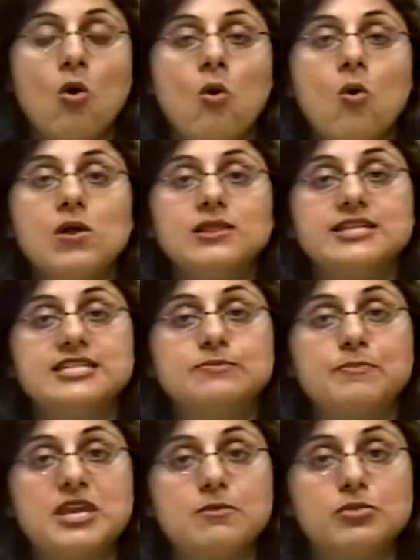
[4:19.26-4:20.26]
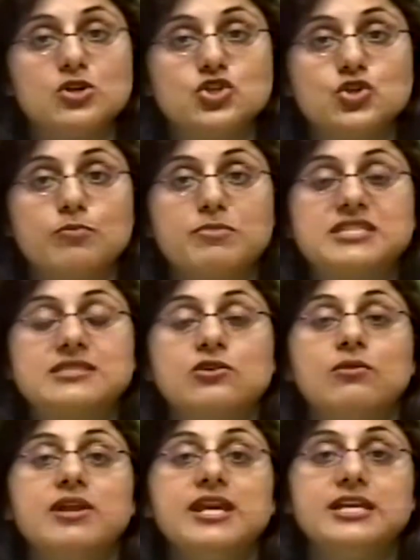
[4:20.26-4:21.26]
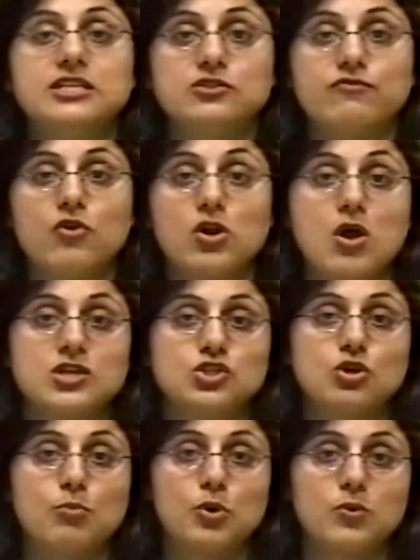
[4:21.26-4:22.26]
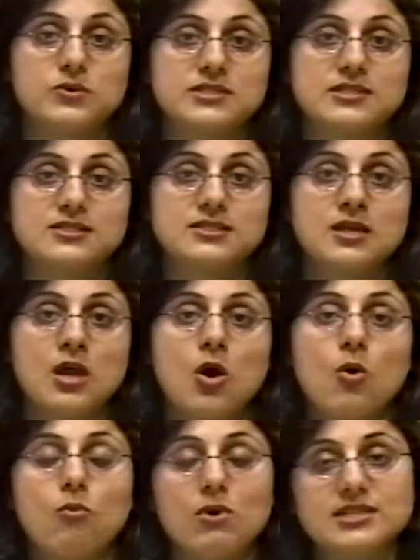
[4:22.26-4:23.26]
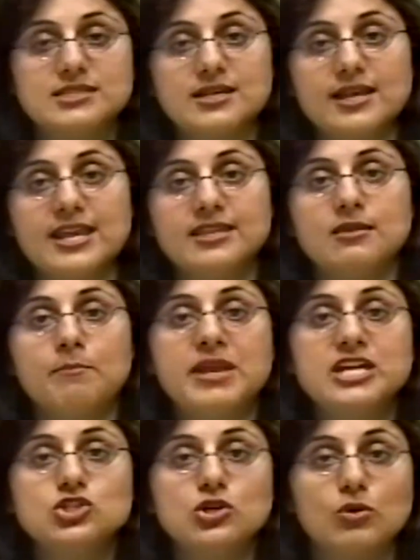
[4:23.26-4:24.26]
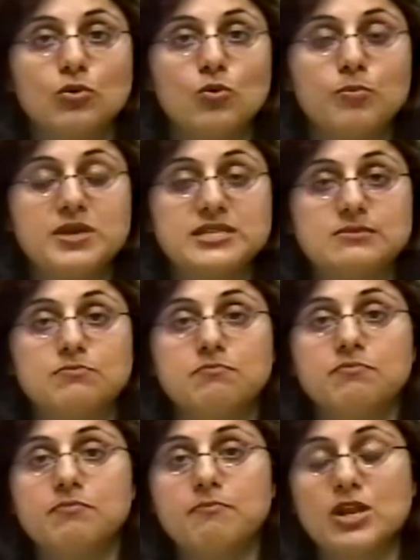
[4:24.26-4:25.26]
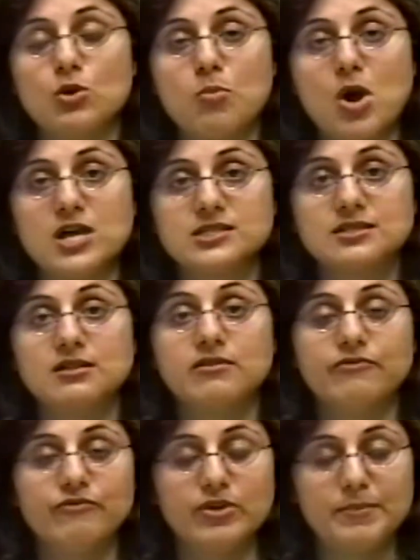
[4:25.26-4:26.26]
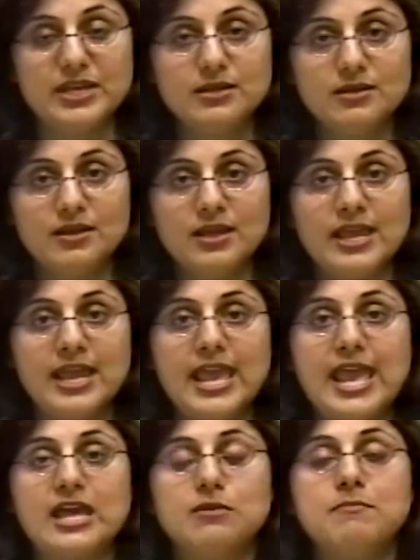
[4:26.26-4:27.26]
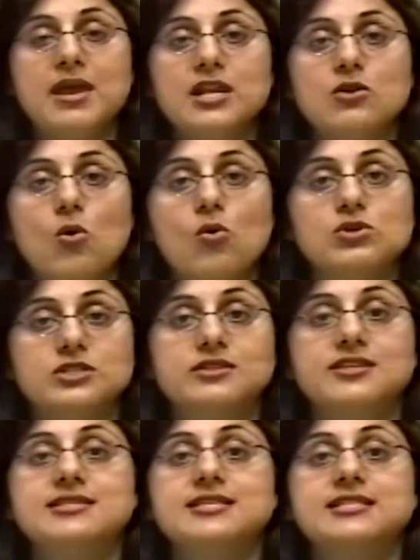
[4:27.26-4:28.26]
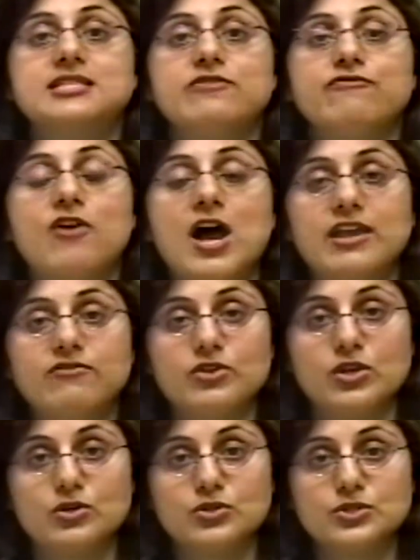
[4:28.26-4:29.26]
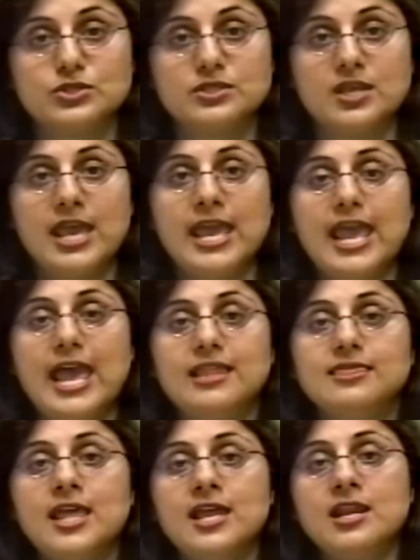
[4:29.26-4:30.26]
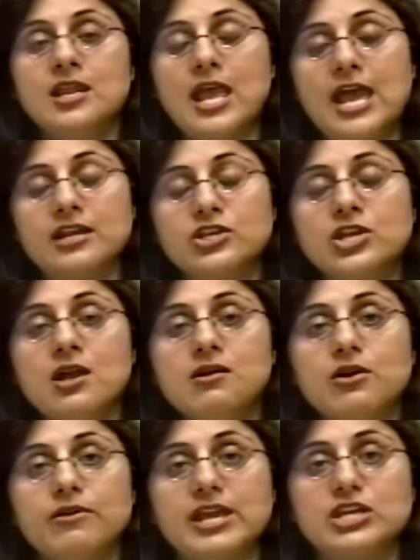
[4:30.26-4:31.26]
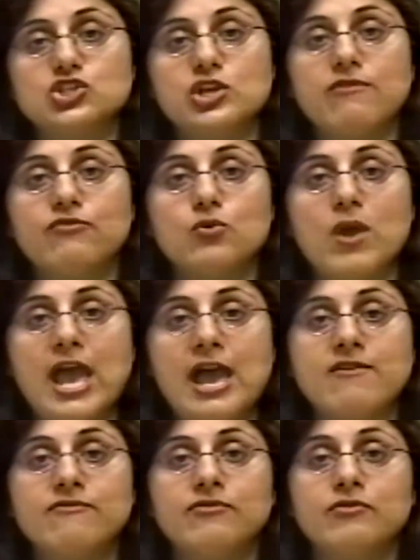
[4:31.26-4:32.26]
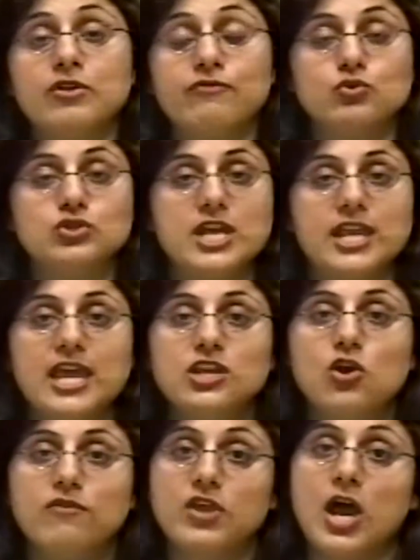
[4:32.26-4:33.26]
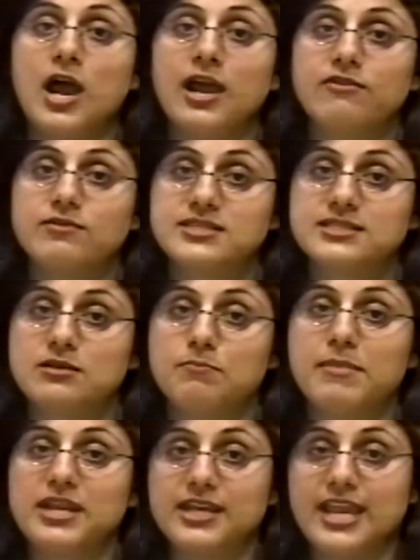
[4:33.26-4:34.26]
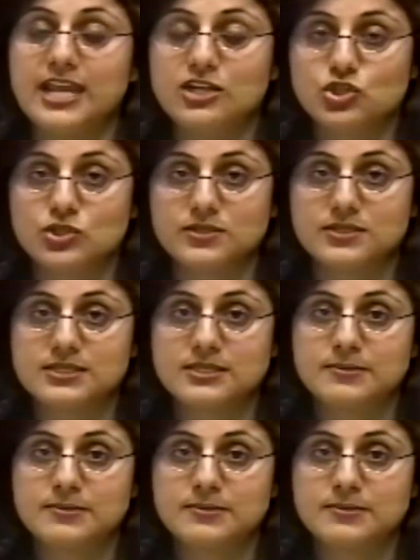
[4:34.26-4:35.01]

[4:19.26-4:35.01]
all these people should be screened for osteoporosis. Once again, the major group is menopausal women and men older than 65 years. And then at a younger age, if you take any of the high-risk medications.